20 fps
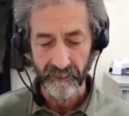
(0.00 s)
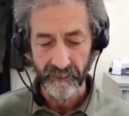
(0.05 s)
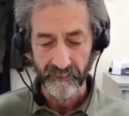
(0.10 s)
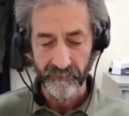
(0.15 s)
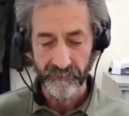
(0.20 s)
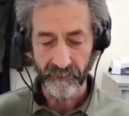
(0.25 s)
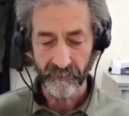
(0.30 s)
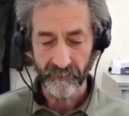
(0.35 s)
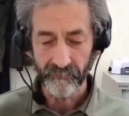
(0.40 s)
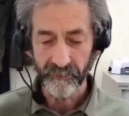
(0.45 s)

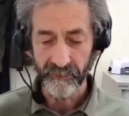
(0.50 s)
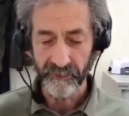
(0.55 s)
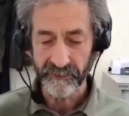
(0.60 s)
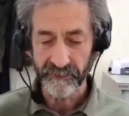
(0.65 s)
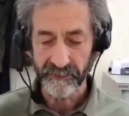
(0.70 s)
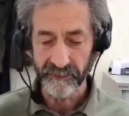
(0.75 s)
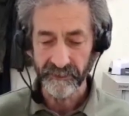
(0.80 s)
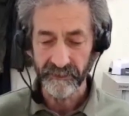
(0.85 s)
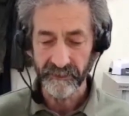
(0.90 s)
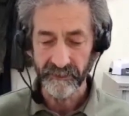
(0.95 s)
Top
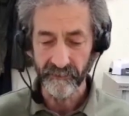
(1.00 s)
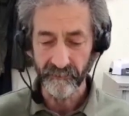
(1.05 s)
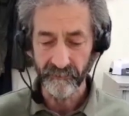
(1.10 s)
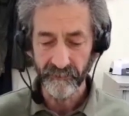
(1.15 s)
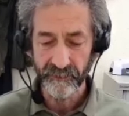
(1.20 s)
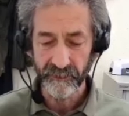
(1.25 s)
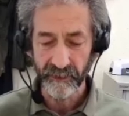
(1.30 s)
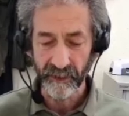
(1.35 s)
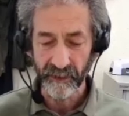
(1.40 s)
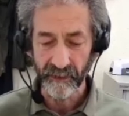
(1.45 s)
dressings
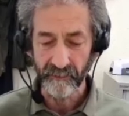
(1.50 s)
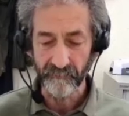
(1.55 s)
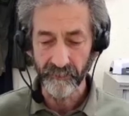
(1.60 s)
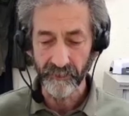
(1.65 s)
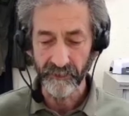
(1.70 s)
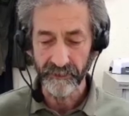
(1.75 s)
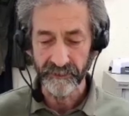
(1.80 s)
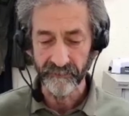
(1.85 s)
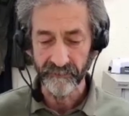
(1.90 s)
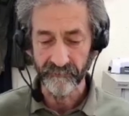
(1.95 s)
used are a
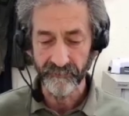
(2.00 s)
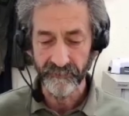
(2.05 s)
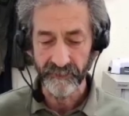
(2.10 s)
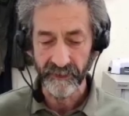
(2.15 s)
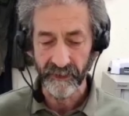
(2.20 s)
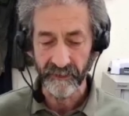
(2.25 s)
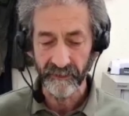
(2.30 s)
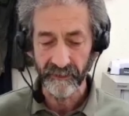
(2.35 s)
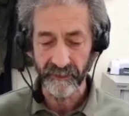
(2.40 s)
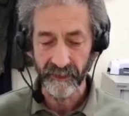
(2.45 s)
mix of
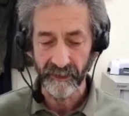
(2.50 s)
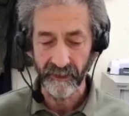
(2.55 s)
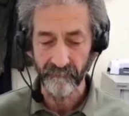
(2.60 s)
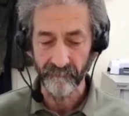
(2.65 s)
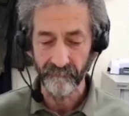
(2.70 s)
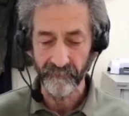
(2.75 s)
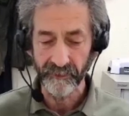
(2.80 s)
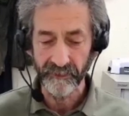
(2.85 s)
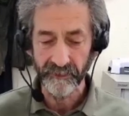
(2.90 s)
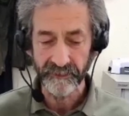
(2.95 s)
sand and
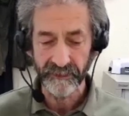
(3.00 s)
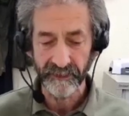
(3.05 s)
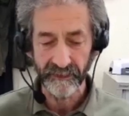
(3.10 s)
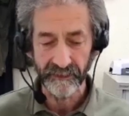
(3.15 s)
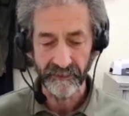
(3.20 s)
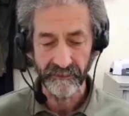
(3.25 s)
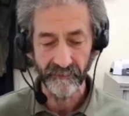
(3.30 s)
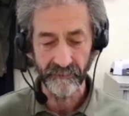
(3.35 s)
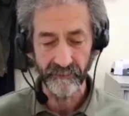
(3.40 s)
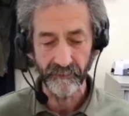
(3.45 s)

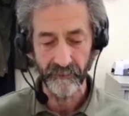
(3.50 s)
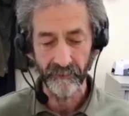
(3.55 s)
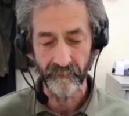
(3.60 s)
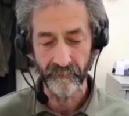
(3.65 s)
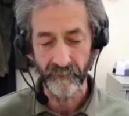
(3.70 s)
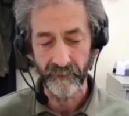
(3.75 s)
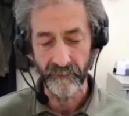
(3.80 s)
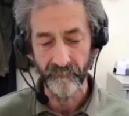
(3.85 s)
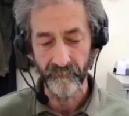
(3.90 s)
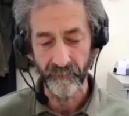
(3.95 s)
recycled
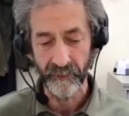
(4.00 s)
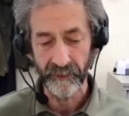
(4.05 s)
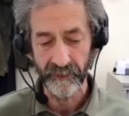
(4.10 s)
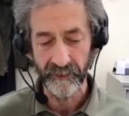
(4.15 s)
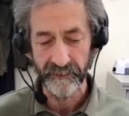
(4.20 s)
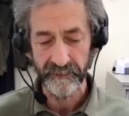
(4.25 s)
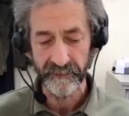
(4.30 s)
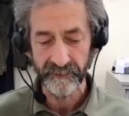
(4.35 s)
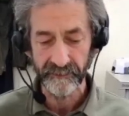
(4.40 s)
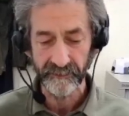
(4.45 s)
green
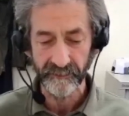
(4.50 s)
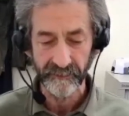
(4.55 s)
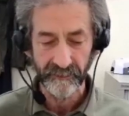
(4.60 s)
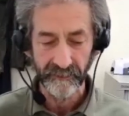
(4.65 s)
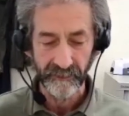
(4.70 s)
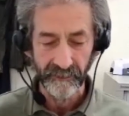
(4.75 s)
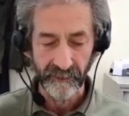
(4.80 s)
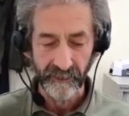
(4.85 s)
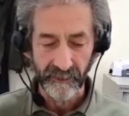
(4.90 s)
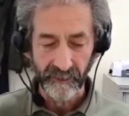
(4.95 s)
waste.
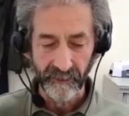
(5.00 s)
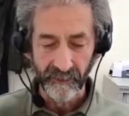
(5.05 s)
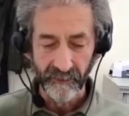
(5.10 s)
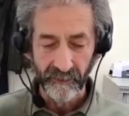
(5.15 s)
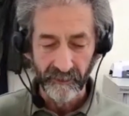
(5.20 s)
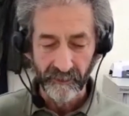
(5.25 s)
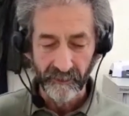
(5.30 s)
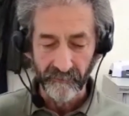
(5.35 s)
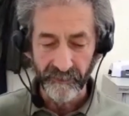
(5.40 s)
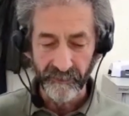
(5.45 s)

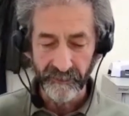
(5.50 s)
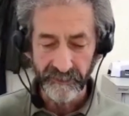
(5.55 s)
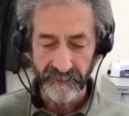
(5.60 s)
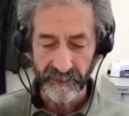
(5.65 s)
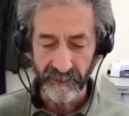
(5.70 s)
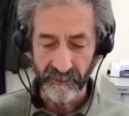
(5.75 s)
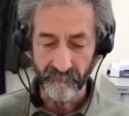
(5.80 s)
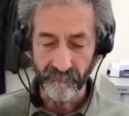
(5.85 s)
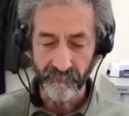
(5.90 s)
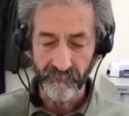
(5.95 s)
This
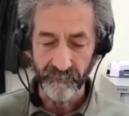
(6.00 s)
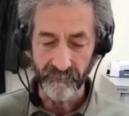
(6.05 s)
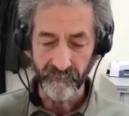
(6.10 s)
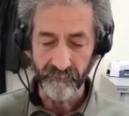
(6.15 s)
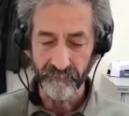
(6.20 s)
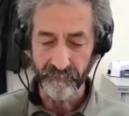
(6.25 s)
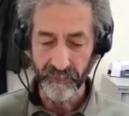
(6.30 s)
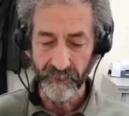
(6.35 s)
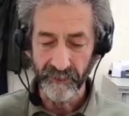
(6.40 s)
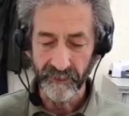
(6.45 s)
helps
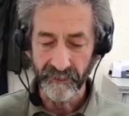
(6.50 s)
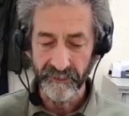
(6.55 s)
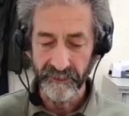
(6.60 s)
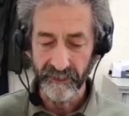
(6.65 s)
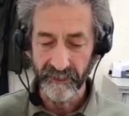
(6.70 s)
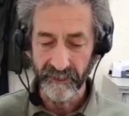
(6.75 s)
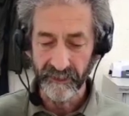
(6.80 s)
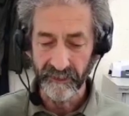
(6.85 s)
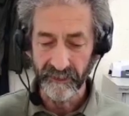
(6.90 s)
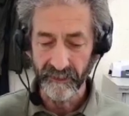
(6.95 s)
us
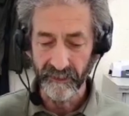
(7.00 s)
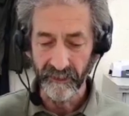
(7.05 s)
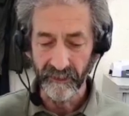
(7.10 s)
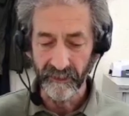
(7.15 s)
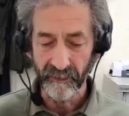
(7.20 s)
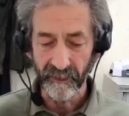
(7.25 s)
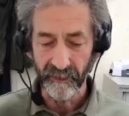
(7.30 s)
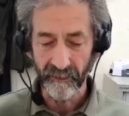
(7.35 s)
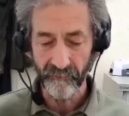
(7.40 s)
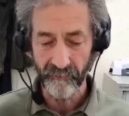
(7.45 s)
maintaining a
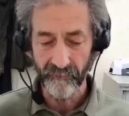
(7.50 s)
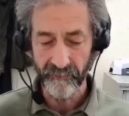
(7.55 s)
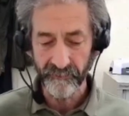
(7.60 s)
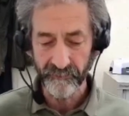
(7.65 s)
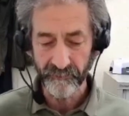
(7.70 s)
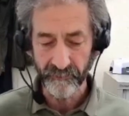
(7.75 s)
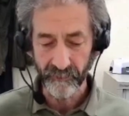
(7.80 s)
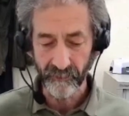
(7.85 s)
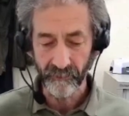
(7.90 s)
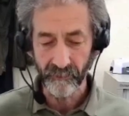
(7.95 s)
healthy
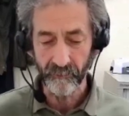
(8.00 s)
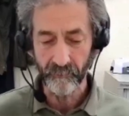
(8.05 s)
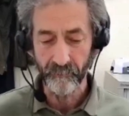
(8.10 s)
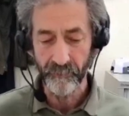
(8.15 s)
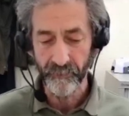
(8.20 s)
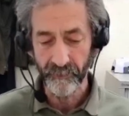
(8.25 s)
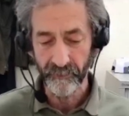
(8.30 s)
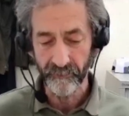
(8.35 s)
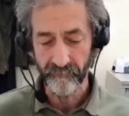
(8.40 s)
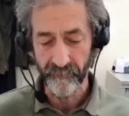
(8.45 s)
soil
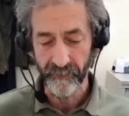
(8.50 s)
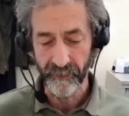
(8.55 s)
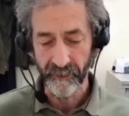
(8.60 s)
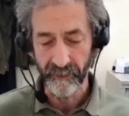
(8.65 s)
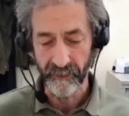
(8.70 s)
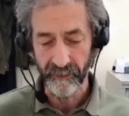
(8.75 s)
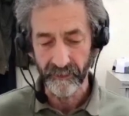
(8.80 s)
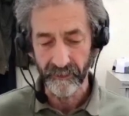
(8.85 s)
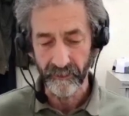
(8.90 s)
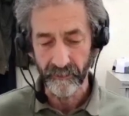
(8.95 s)

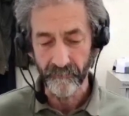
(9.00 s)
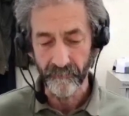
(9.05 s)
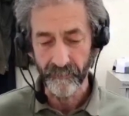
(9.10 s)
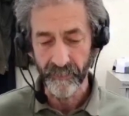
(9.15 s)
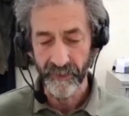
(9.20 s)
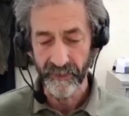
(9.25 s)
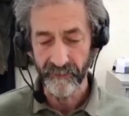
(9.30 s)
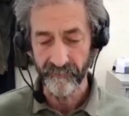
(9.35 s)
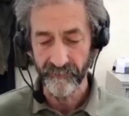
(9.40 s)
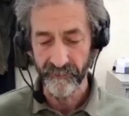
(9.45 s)
profile,
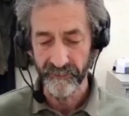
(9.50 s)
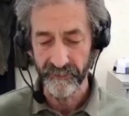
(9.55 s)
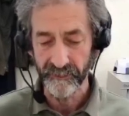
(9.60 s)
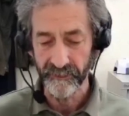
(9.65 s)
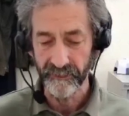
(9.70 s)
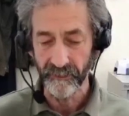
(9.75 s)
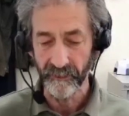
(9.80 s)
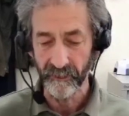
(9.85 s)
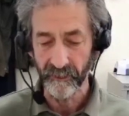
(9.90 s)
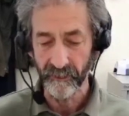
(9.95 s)

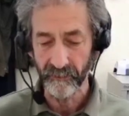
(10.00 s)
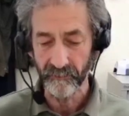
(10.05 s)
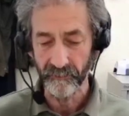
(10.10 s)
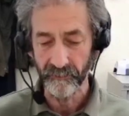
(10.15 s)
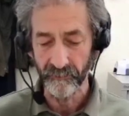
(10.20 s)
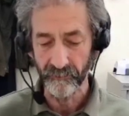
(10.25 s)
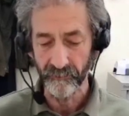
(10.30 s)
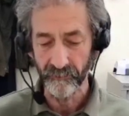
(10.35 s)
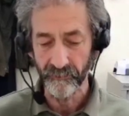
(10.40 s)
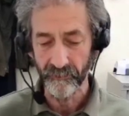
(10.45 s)
benefiting all
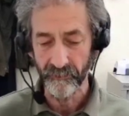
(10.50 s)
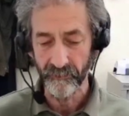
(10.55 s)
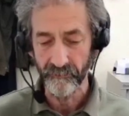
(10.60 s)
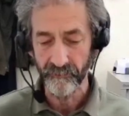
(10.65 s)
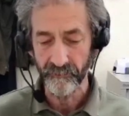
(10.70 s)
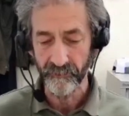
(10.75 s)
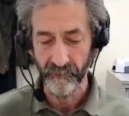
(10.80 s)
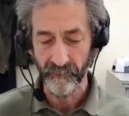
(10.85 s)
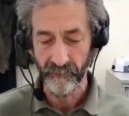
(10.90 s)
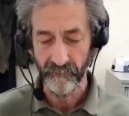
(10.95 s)
good
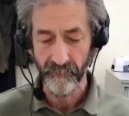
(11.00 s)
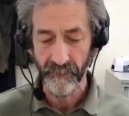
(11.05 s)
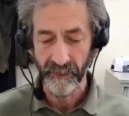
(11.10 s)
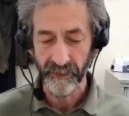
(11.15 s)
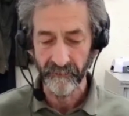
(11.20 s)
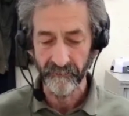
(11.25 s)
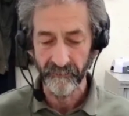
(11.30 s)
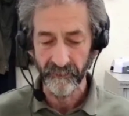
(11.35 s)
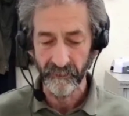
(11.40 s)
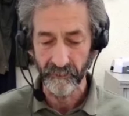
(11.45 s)
soil
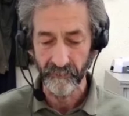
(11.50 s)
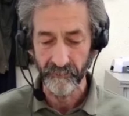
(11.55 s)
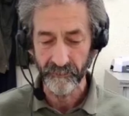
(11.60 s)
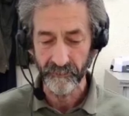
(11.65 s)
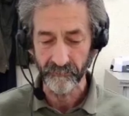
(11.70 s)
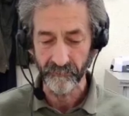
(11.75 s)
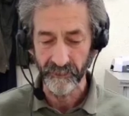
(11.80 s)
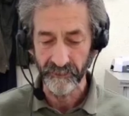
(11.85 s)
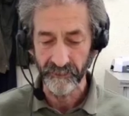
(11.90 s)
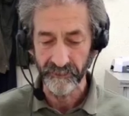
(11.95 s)
microbes,
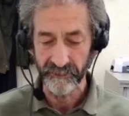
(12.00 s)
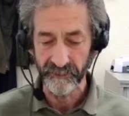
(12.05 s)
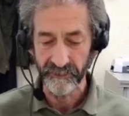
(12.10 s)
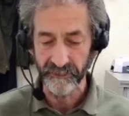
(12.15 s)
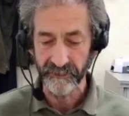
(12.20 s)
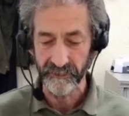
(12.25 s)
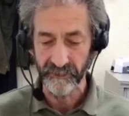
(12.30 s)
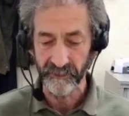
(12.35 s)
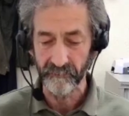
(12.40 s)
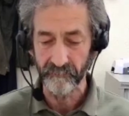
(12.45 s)
which in
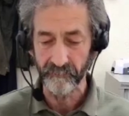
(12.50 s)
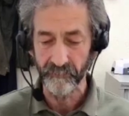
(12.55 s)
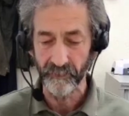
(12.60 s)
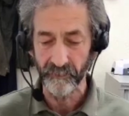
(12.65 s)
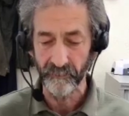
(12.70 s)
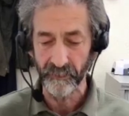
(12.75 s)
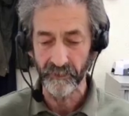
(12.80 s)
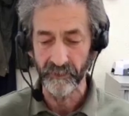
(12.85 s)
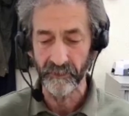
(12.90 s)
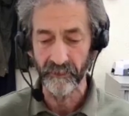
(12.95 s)
turn
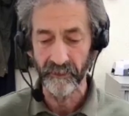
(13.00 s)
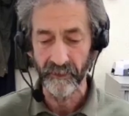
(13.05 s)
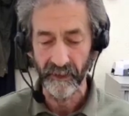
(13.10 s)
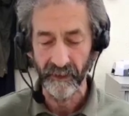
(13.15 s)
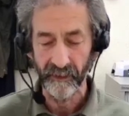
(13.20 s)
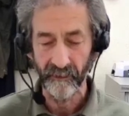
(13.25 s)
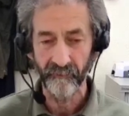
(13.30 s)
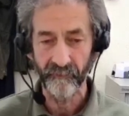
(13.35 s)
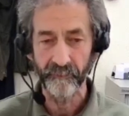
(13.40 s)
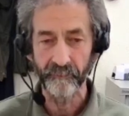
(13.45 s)
promote
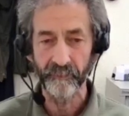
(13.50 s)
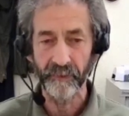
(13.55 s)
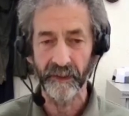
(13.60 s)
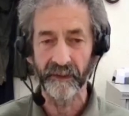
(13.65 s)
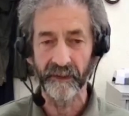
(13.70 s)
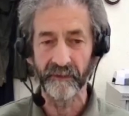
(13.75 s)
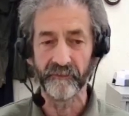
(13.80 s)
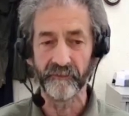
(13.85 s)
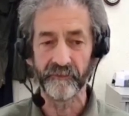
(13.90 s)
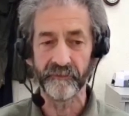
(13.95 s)
healthy
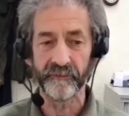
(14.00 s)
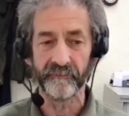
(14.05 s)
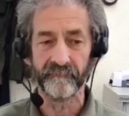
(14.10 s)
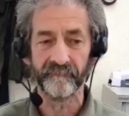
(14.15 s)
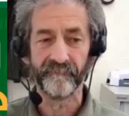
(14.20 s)
plants.